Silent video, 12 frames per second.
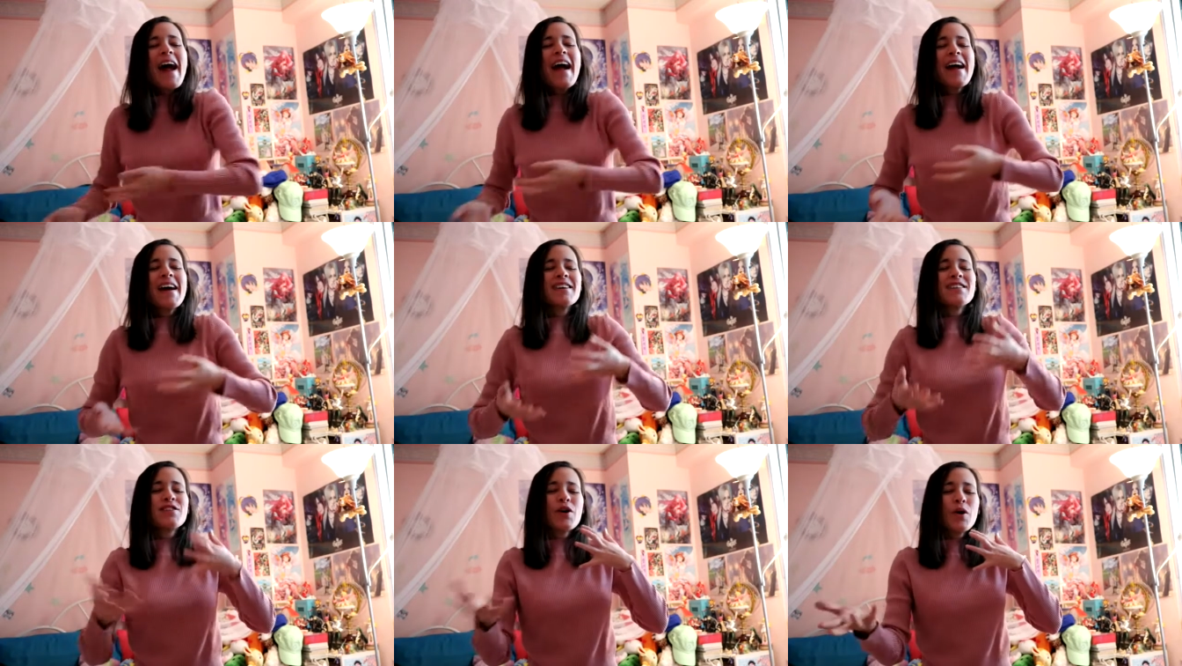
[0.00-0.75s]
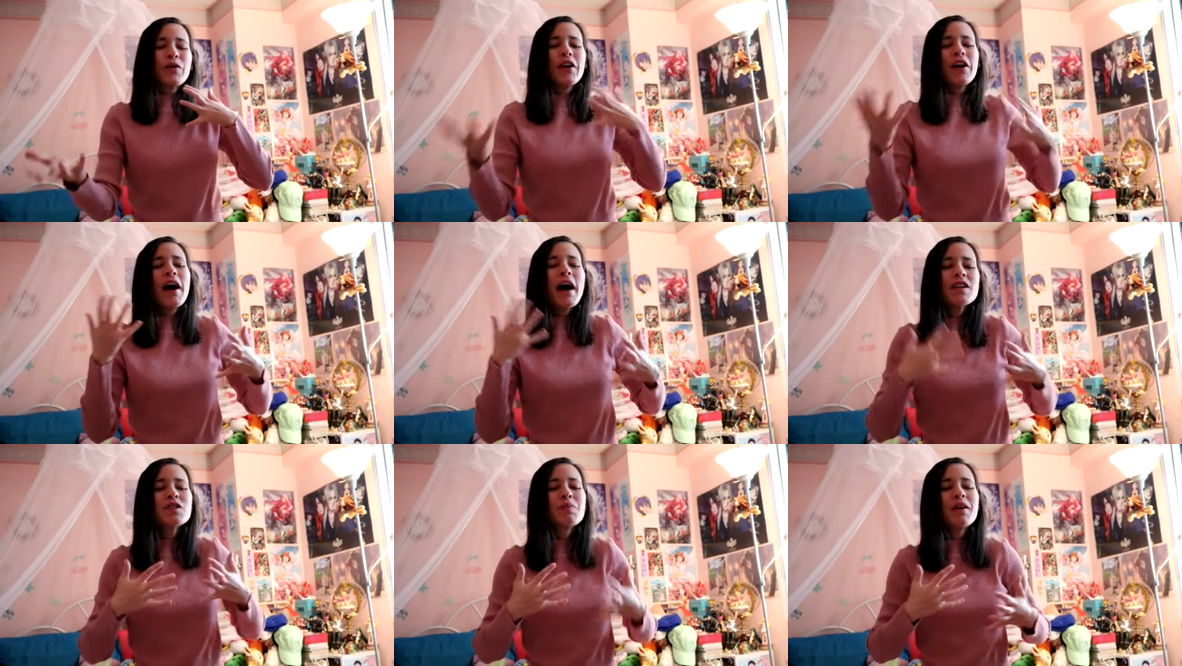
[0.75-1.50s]
and so there
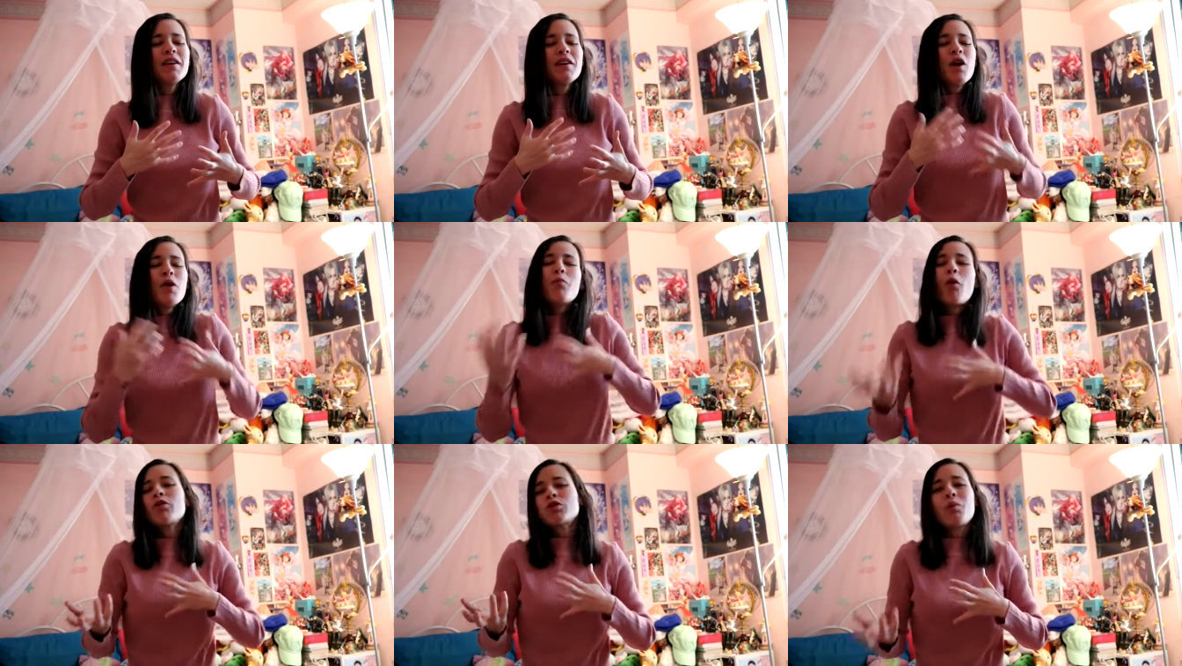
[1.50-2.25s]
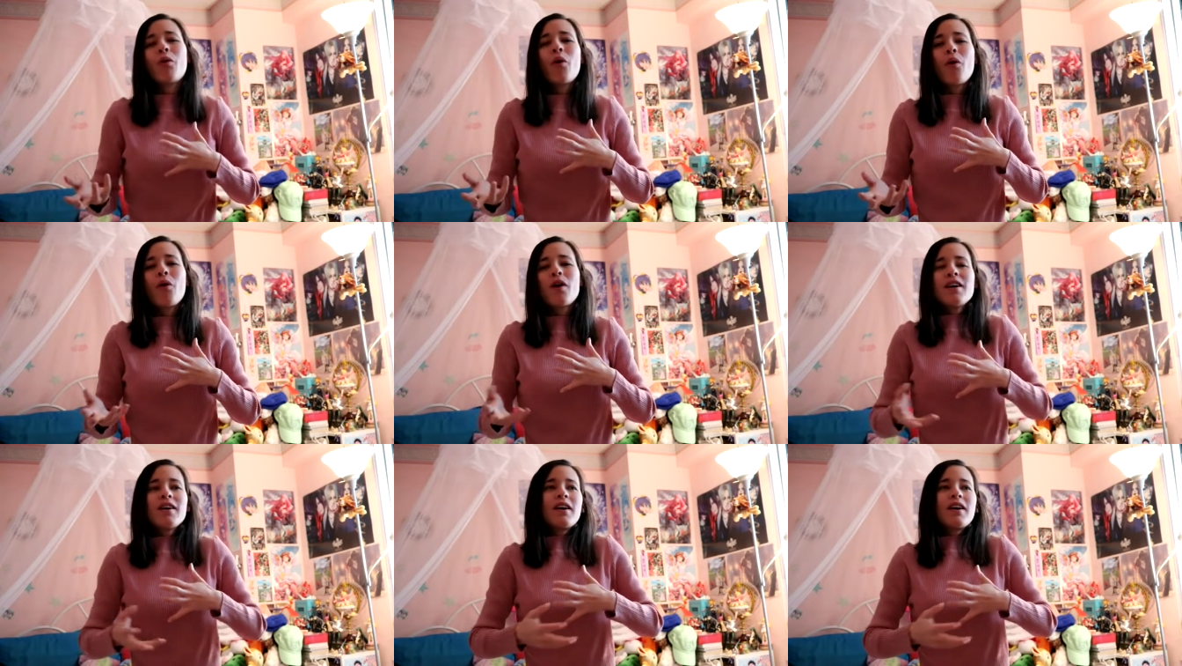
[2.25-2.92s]
has been multiple,